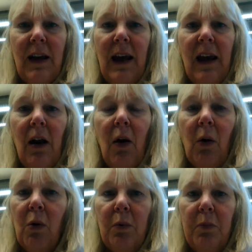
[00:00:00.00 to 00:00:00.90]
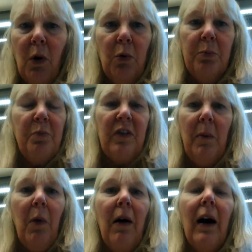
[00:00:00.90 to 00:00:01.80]
here or
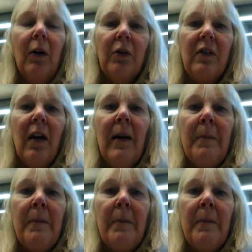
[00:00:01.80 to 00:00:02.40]
somewhere else,